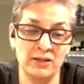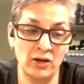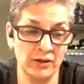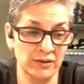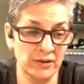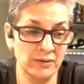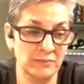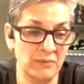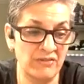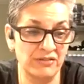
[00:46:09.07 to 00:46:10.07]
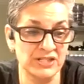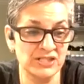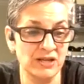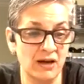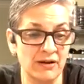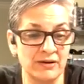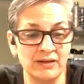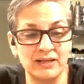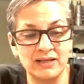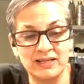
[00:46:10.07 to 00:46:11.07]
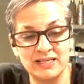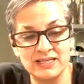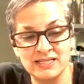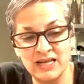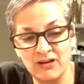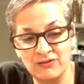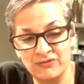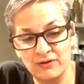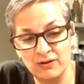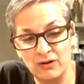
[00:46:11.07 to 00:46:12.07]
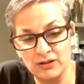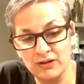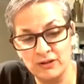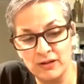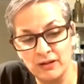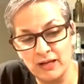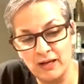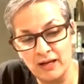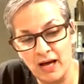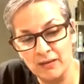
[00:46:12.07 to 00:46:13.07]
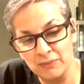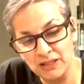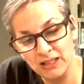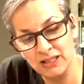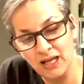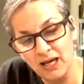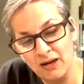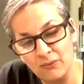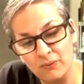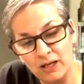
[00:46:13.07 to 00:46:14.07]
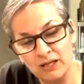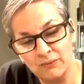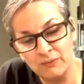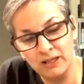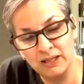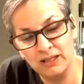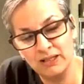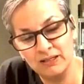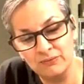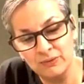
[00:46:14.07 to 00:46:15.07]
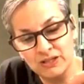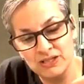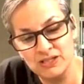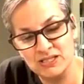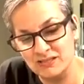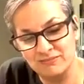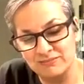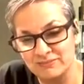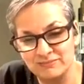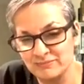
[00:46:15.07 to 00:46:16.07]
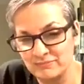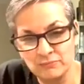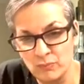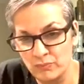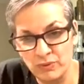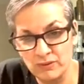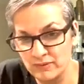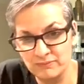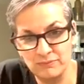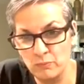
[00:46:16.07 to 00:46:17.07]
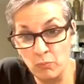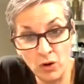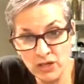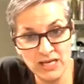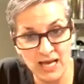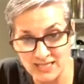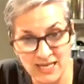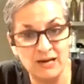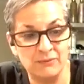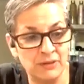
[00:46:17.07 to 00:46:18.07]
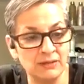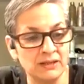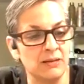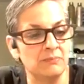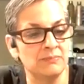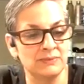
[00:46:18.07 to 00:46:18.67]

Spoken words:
daughter, my first daughter, instead of calling her Armandina, we just put Mony as a real name.